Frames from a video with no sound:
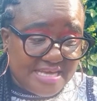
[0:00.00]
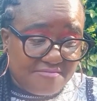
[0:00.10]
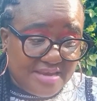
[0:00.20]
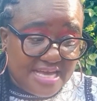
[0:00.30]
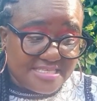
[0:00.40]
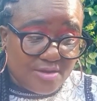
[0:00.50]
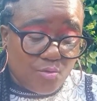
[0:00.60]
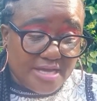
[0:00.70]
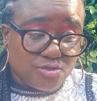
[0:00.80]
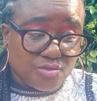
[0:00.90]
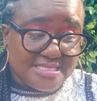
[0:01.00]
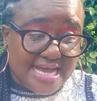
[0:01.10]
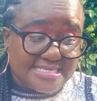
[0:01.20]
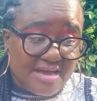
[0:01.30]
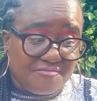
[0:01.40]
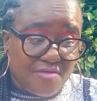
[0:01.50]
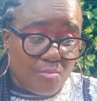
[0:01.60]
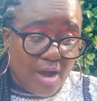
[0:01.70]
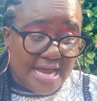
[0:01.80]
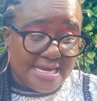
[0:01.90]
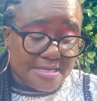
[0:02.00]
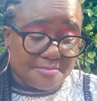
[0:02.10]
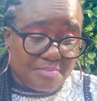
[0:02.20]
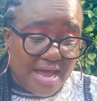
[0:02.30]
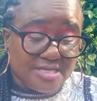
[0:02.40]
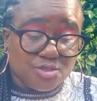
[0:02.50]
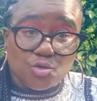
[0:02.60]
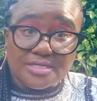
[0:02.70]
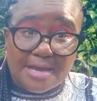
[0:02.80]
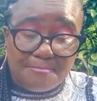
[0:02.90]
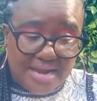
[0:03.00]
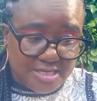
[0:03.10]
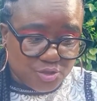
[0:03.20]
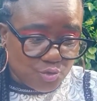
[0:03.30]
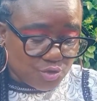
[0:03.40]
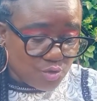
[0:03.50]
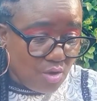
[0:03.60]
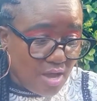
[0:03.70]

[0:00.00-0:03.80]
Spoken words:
village and went to study her Form 1 at Blaisutu,